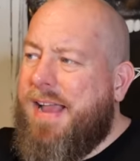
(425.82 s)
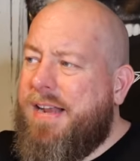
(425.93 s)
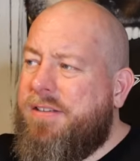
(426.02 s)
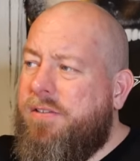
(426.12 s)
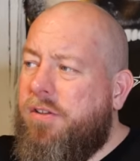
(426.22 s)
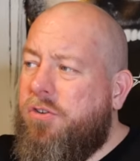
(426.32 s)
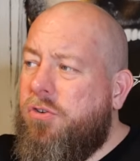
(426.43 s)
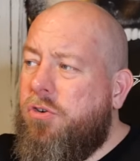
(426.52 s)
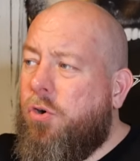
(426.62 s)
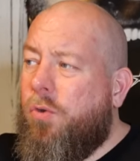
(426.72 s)
actually the
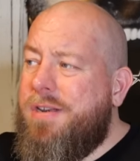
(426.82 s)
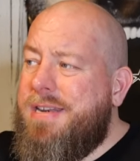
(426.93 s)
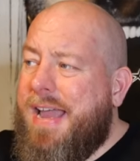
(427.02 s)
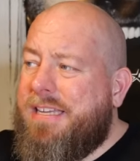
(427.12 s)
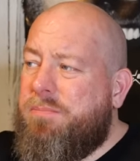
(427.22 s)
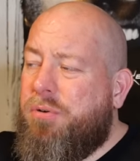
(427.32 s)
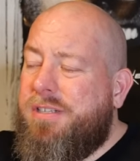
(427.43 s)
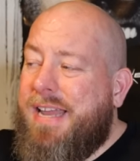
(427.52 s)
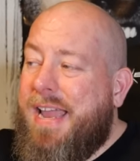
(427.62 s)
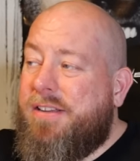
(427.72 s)
Google Nest
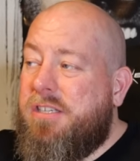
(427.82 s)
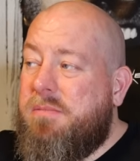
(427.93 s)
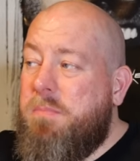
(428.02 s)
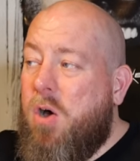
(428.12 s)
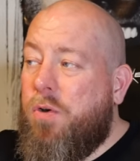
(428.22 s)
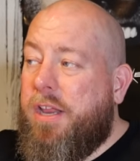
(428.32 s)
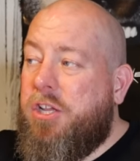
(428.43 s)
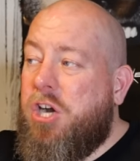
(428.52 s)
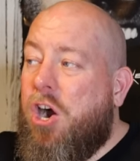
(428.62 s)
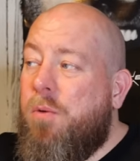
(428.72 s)
Protect Smoke
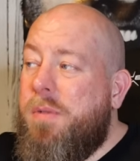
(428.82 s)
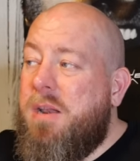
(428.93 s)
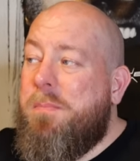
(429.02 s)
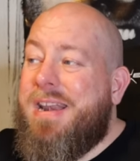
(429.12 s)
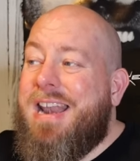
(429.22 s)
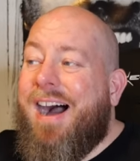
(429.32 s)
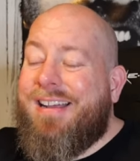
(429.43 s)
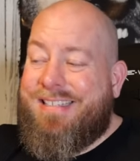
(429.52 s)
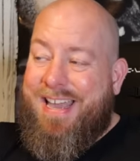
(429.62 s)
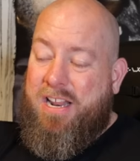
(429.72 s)
and Carbon
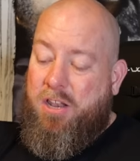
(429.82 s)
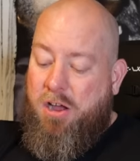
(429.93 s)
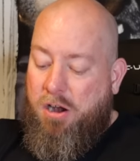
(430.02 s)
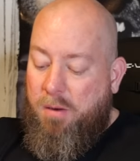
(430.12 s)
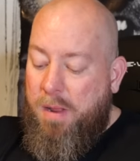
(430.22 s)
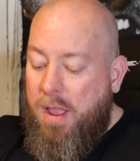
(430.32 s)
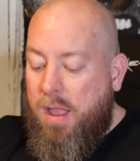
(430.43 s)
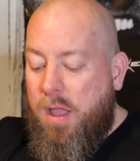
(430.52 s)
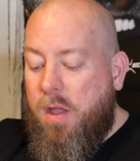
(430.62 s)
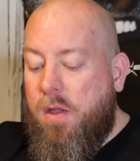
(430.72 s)
Monoxide Alarm.
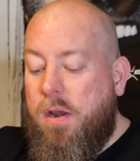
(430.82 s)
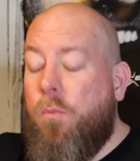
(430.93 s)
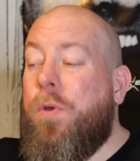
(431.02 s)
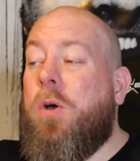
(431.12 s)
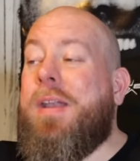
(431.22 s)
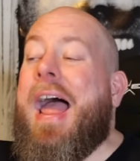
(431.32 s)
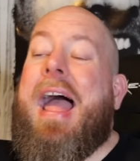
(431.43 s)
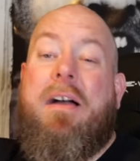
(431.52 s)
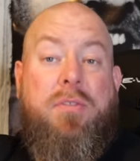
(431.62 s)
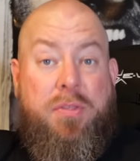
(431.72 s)
We don't
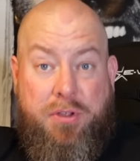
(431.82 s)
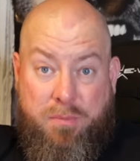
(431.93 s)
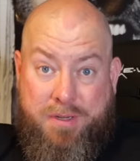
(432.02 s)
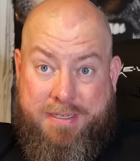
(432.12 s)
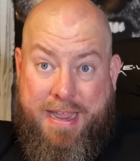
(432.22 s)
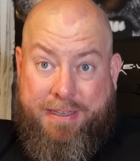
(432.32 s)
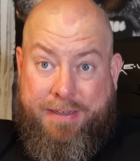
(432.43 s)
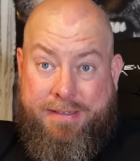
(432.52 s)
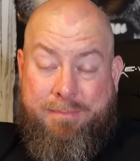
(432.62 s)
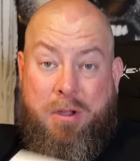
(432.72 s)
have the thermostat
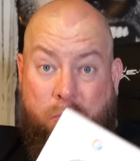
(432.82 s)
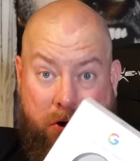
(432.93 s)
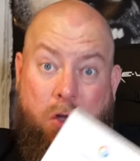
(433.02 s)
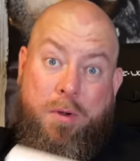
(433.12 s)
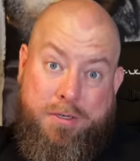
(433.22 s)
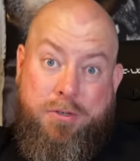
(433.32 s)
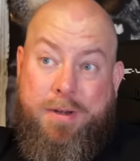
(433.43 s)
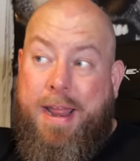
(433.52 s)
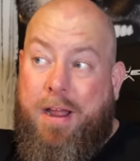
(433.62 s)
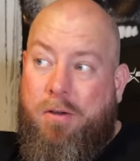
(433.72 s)
listed, but we're going to
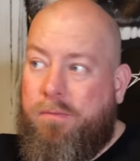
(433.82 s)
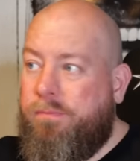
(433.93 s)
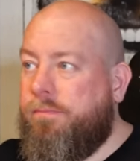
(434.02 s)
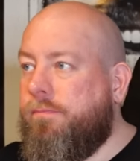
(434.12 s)
now.